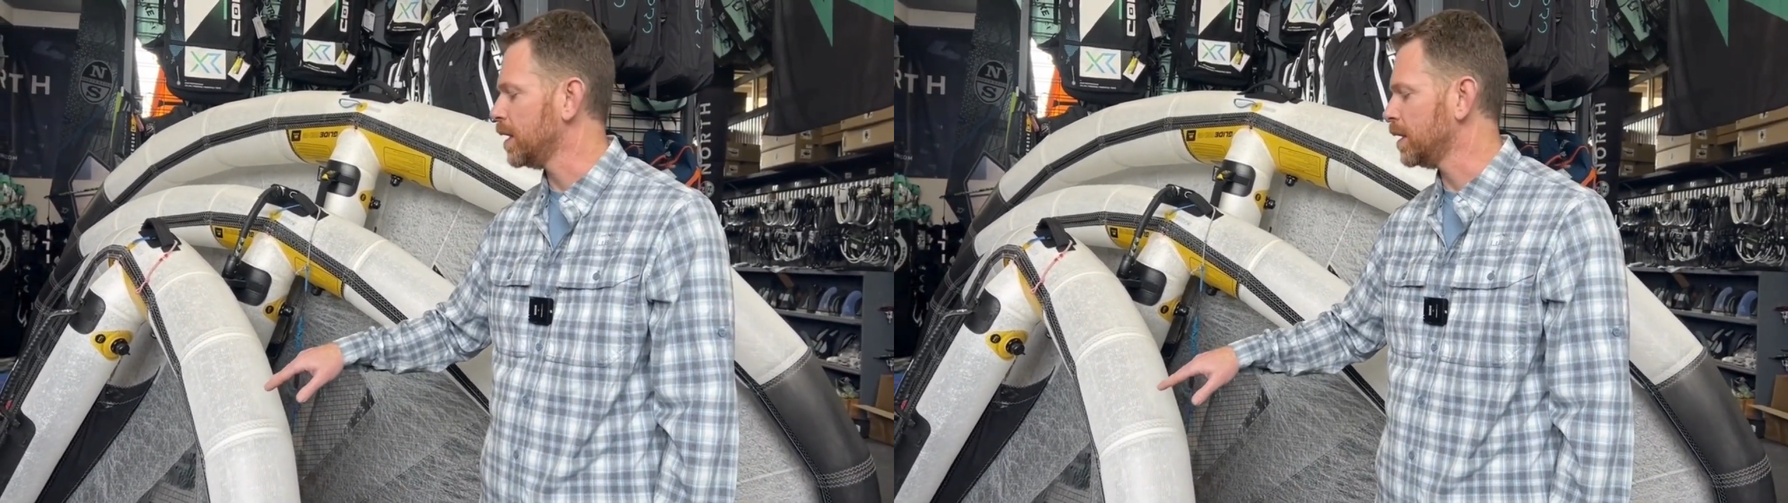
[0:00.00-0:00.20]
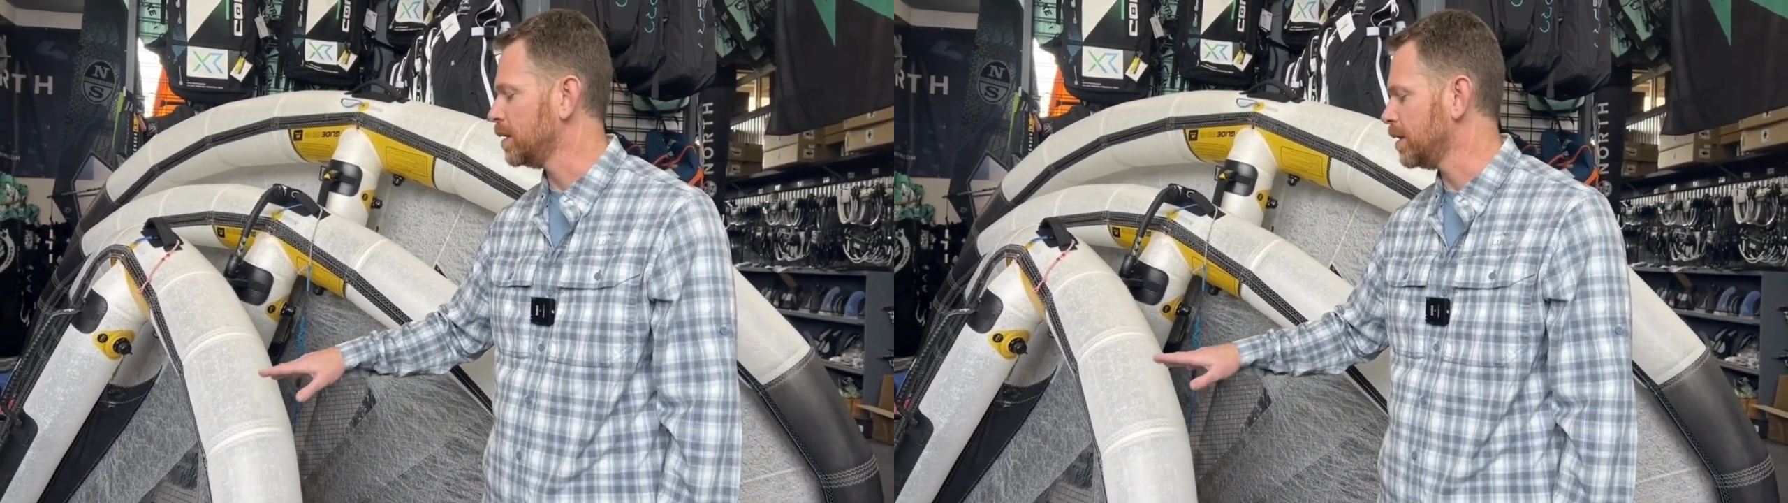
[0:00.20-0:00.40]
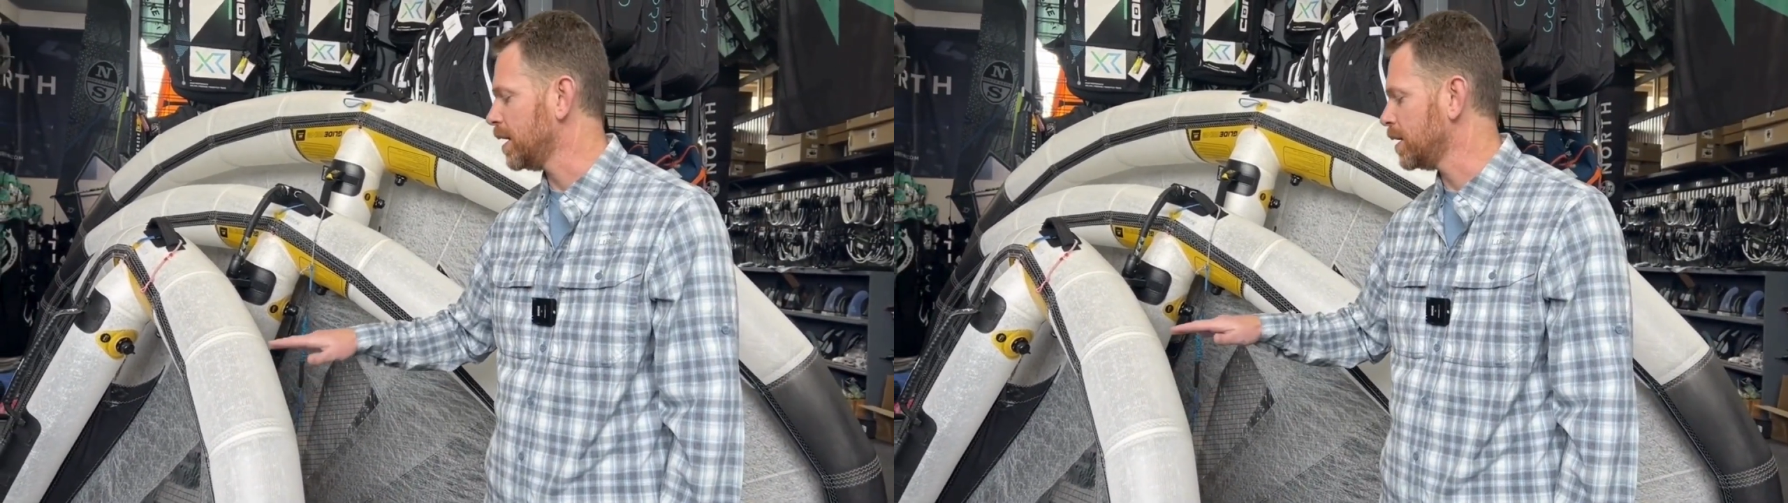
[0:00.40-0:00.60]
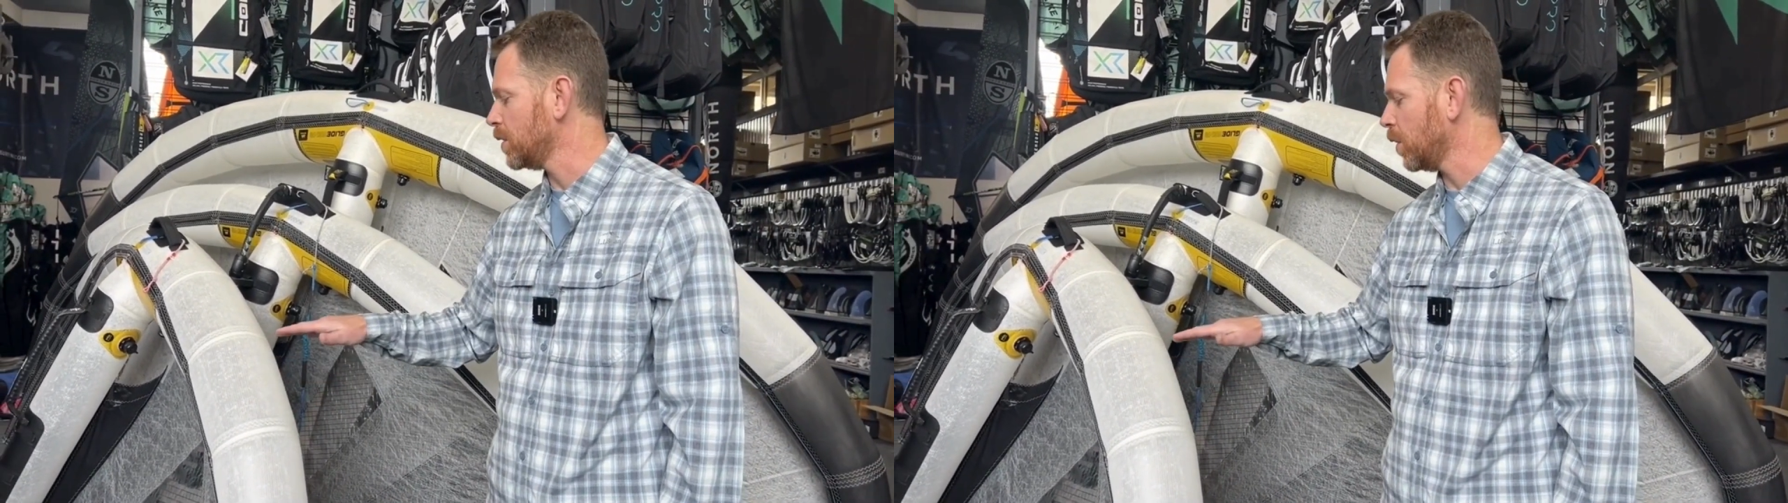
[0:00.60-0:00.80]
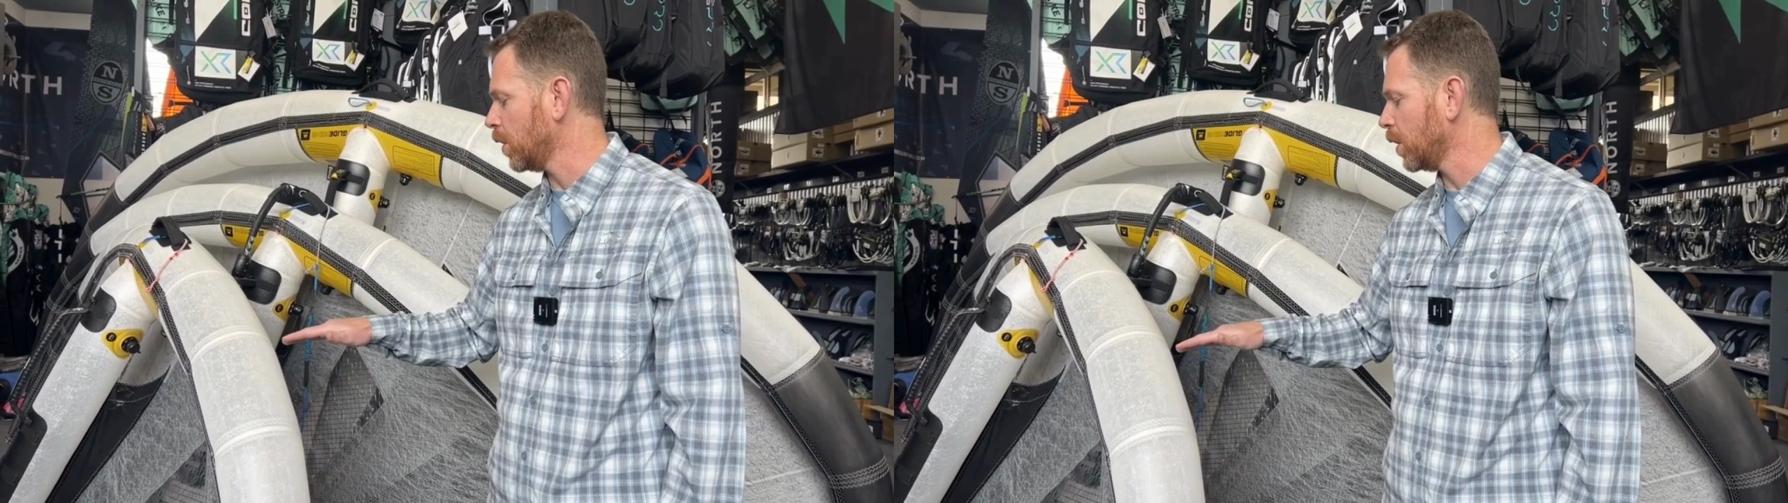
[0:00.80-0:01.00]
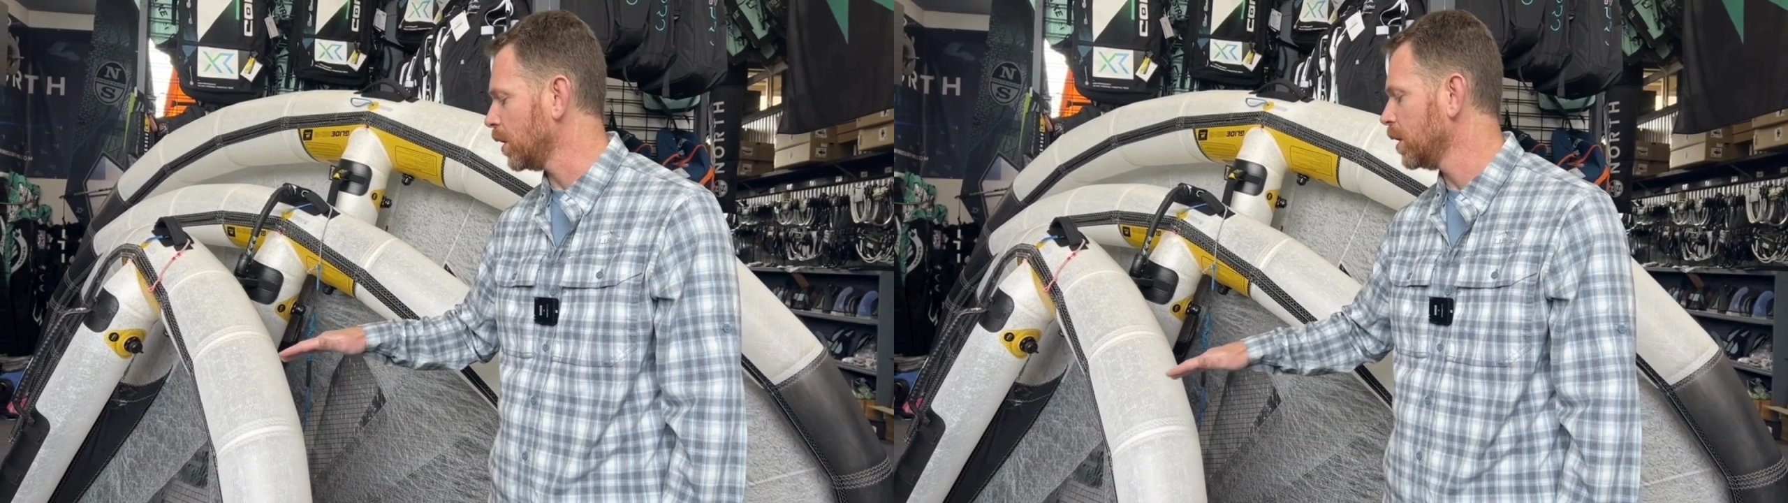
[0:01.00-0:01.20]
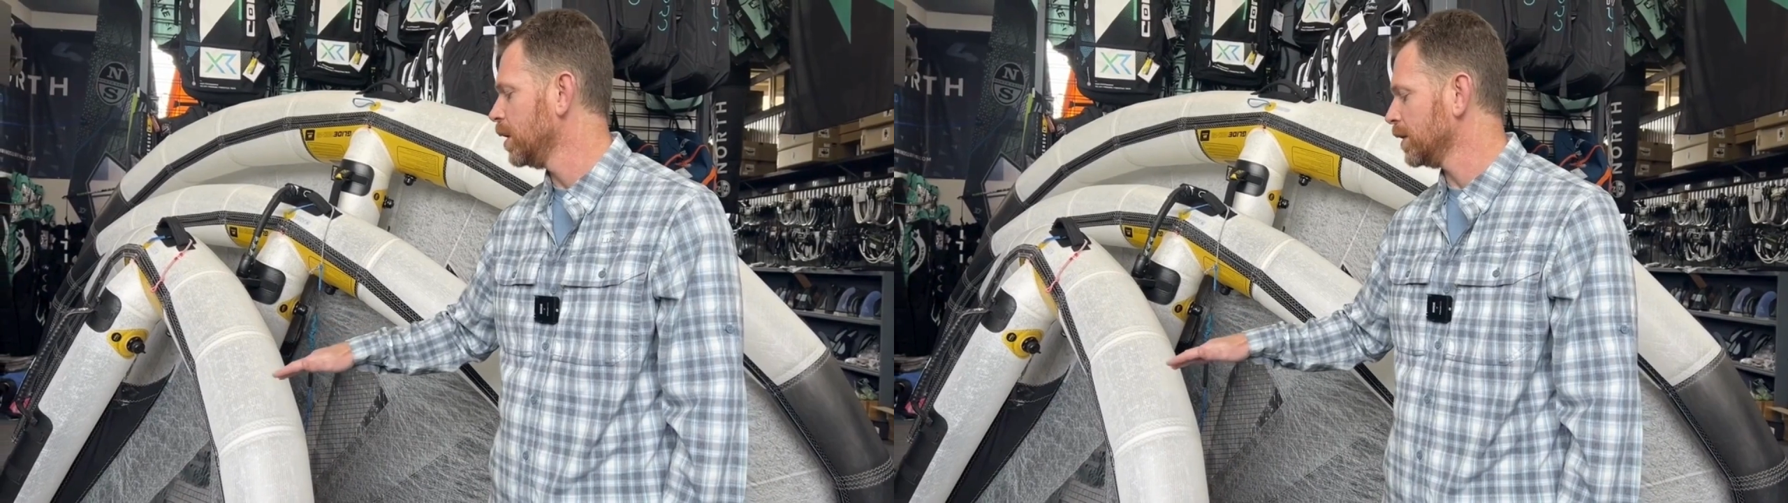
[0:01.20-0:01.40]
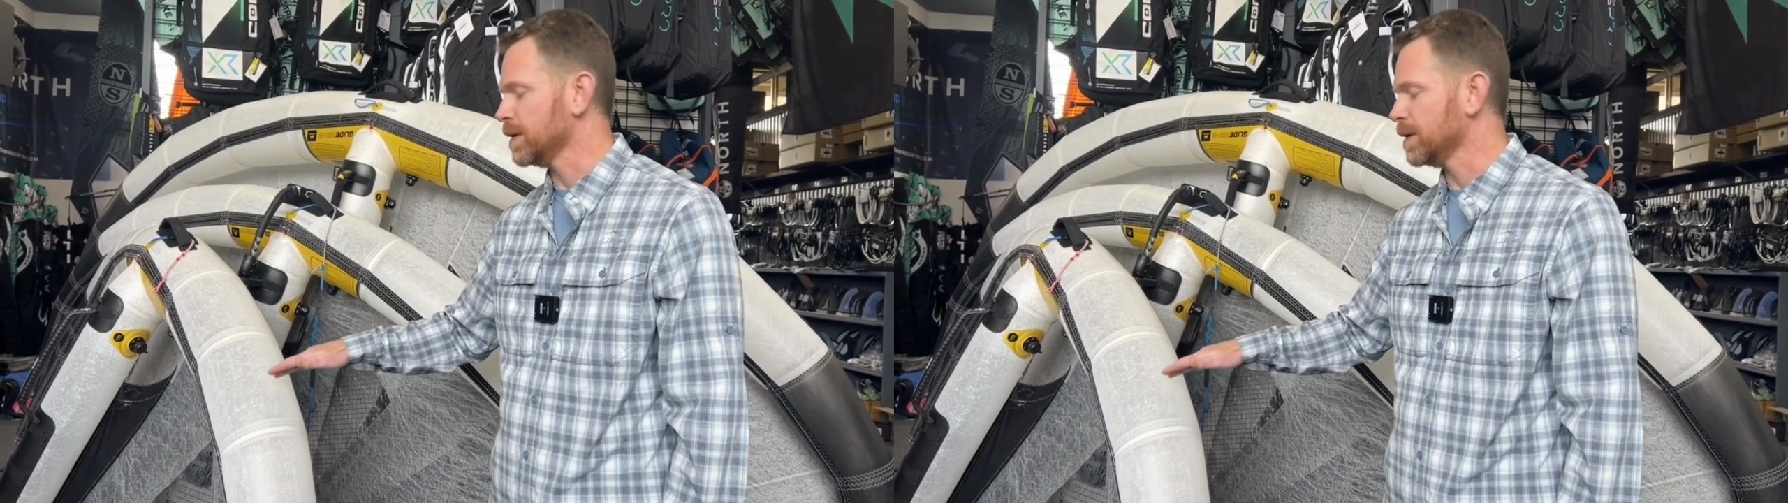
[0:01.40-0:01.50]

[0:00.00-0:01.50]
and they are